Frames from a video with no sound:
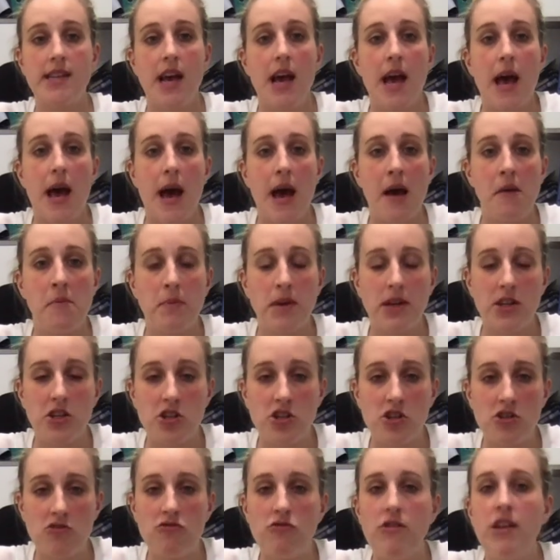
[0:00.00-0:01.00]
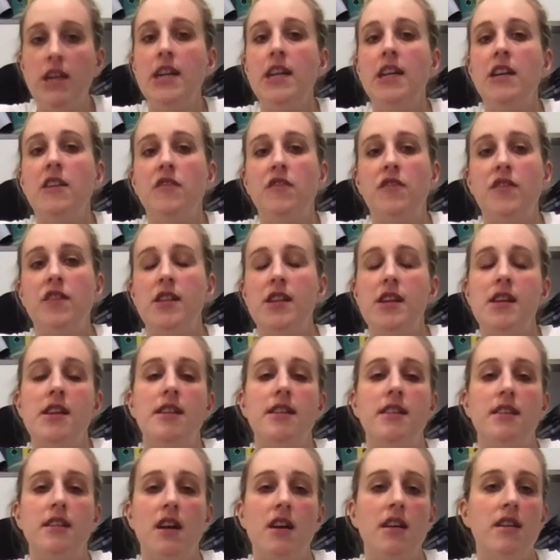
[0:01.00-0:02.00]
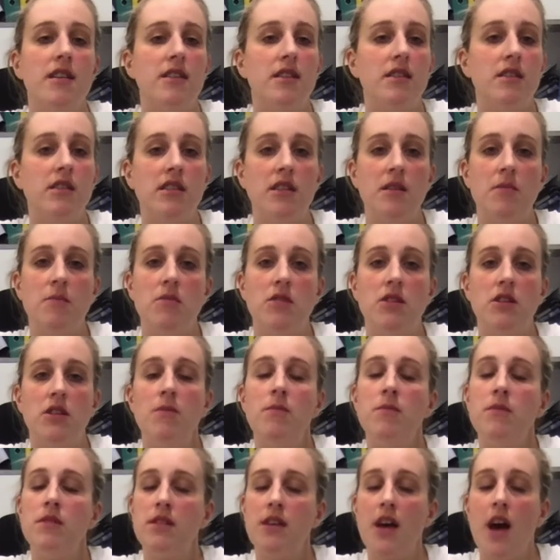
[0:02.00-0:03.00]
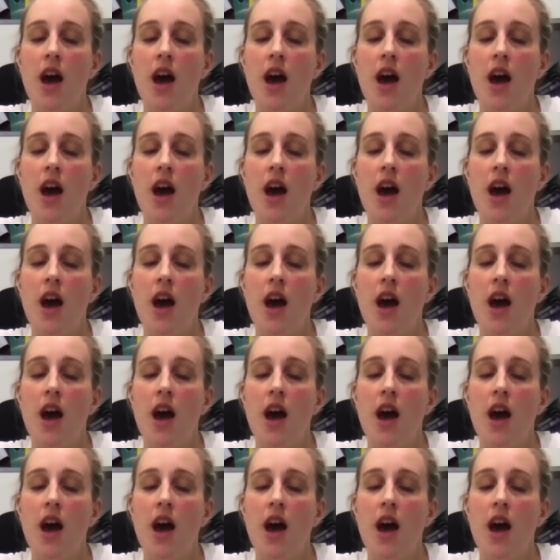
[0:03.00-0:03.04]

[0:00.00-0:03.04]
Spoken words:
and by screening for these signs and symptoms,